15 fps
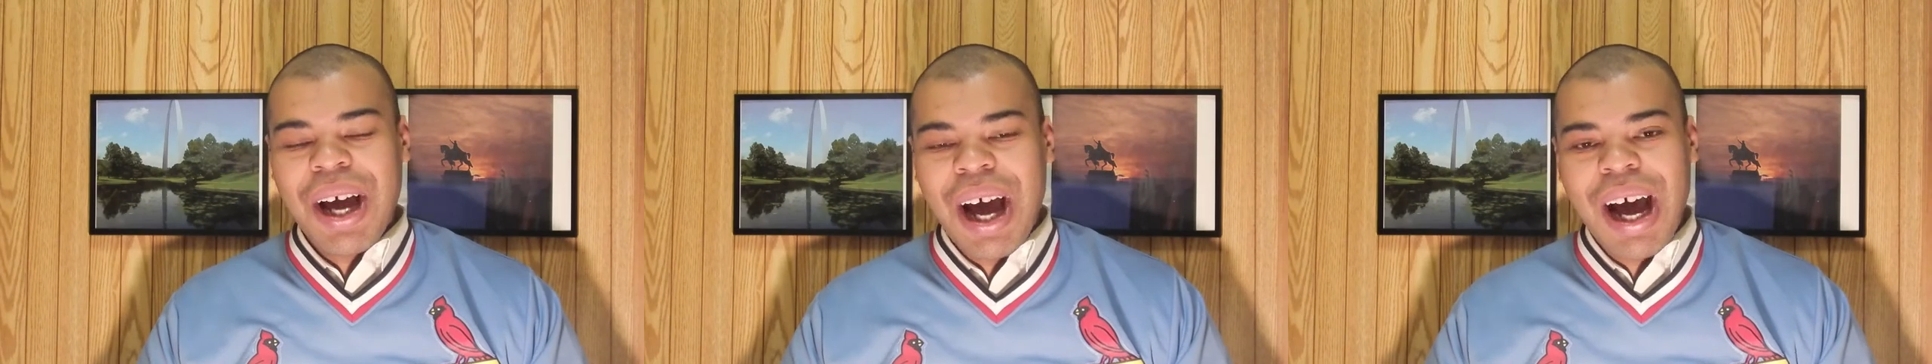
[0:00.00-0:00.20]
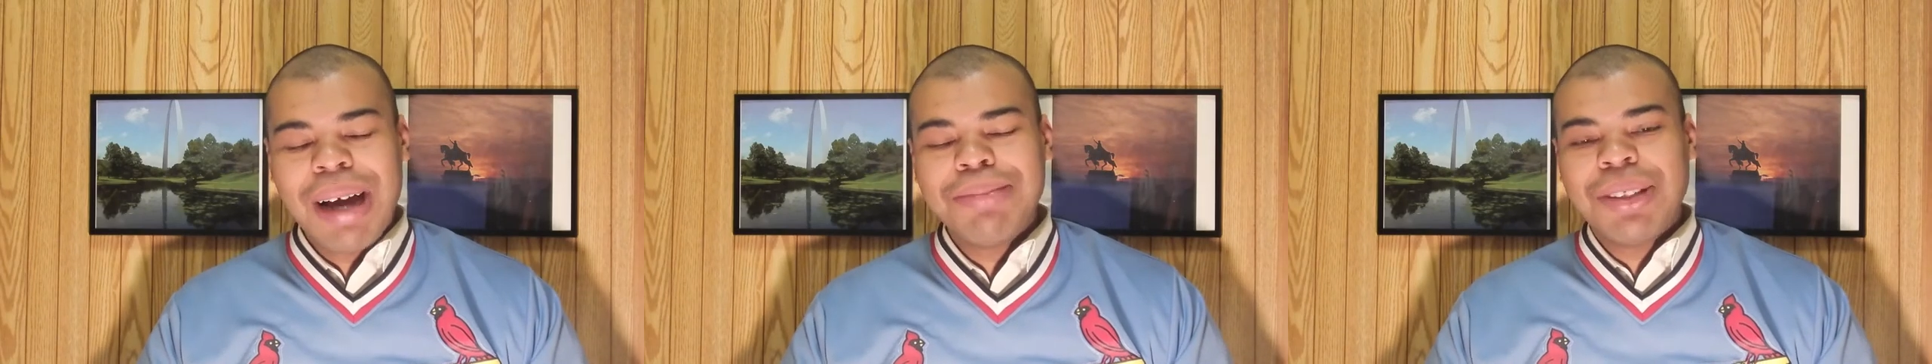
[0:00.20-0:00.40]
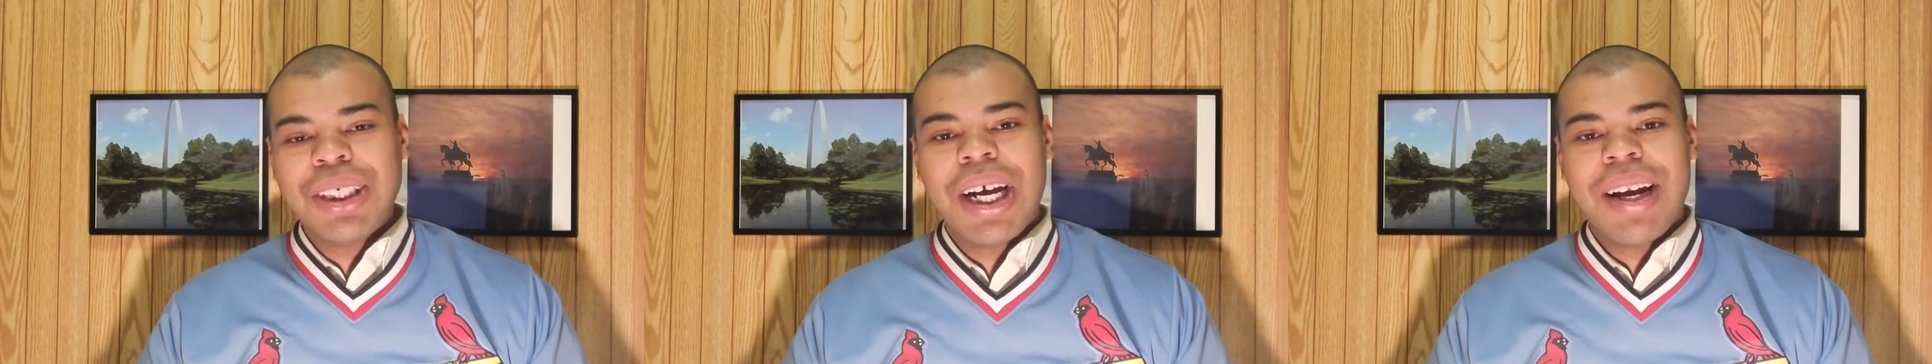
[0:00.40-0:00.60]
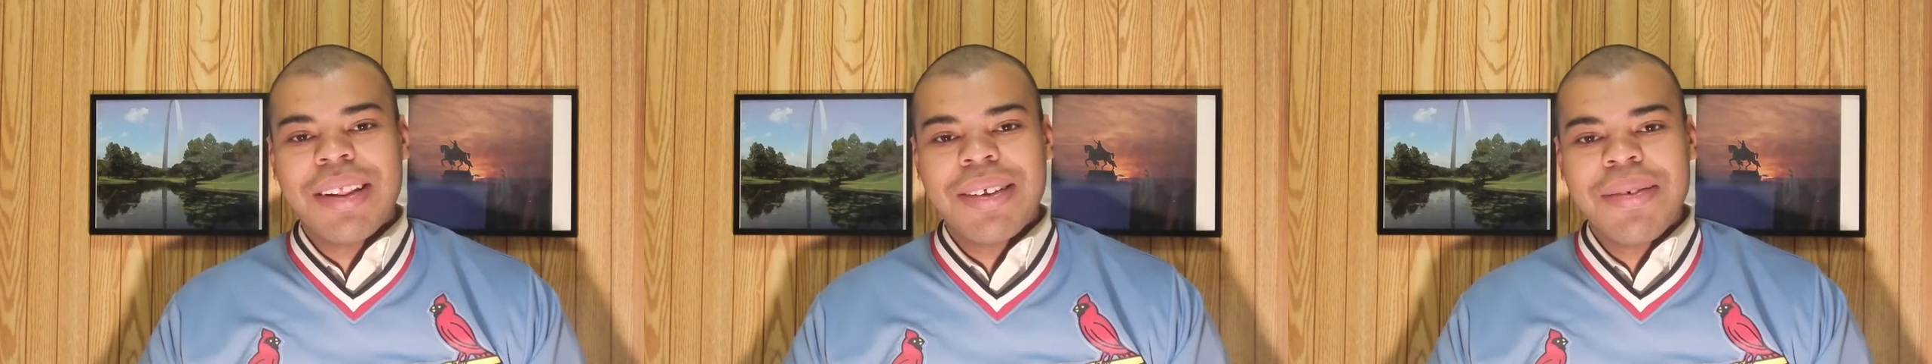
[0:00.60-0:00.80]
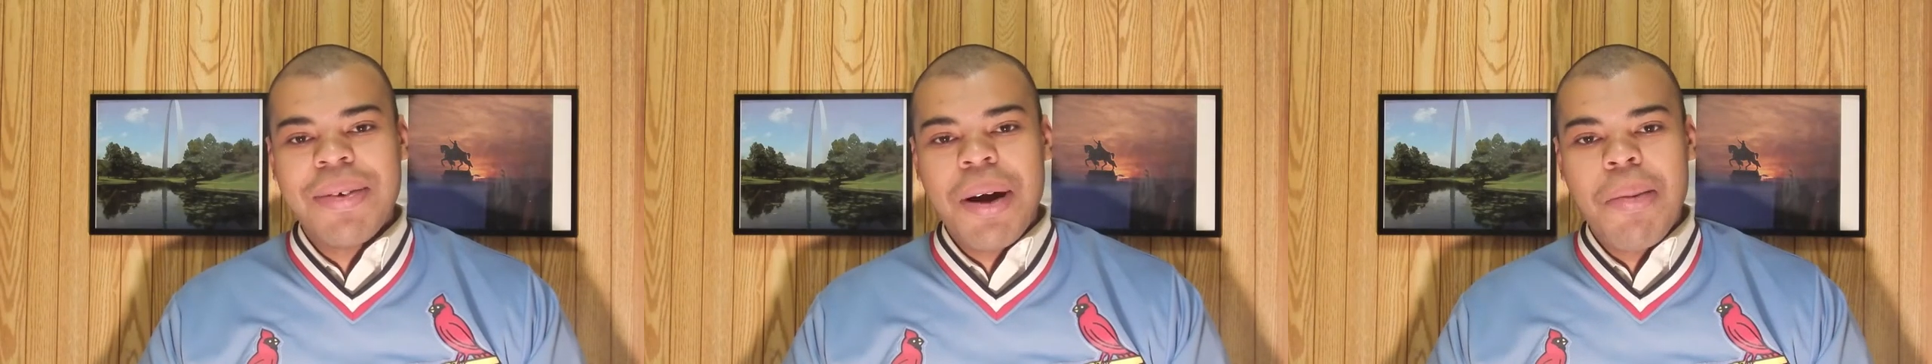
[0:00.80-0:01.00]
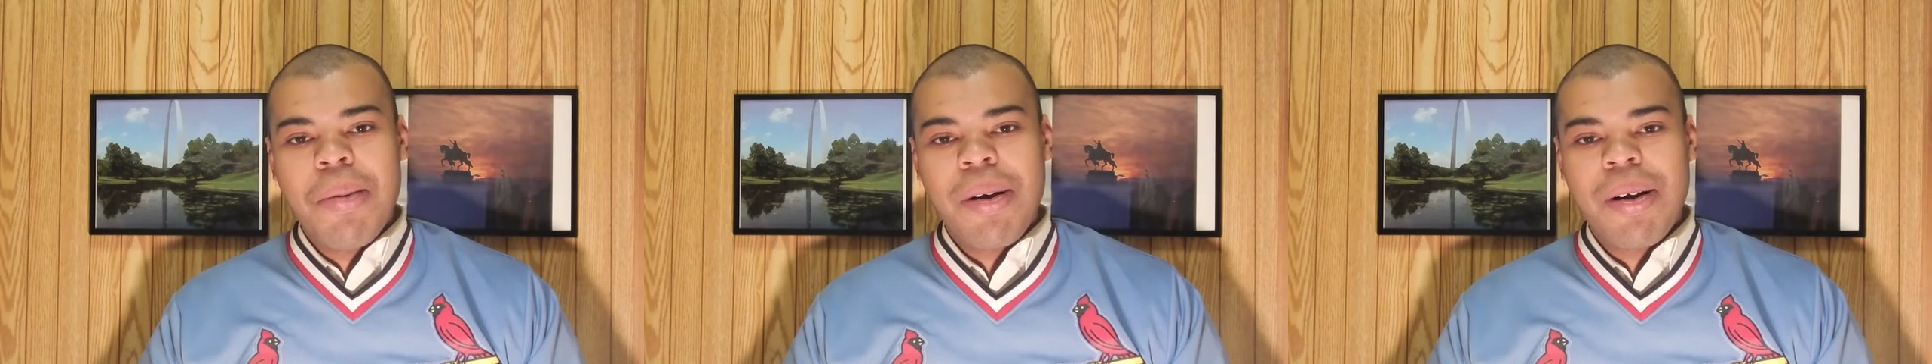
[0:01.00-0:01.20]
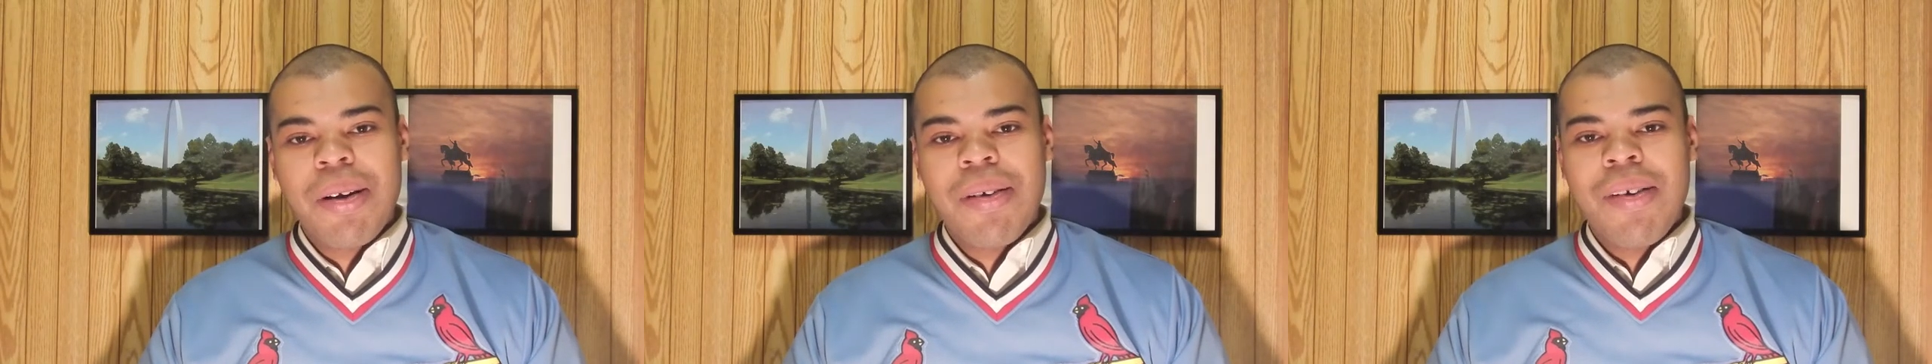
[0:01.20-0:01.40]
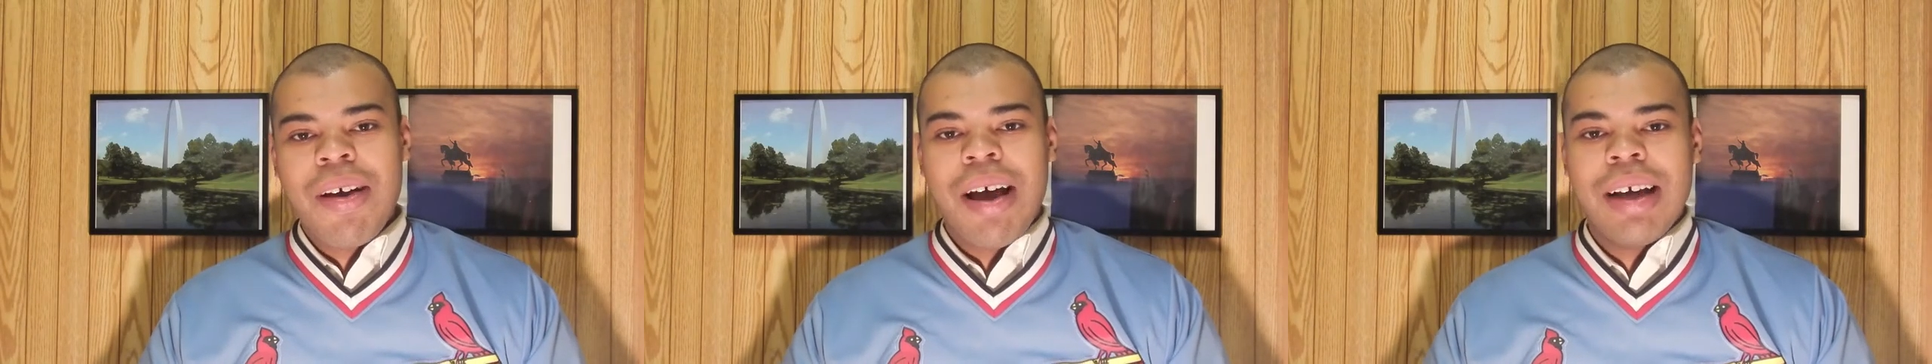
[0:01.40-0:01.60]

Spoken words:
I'm Jonathan Roper.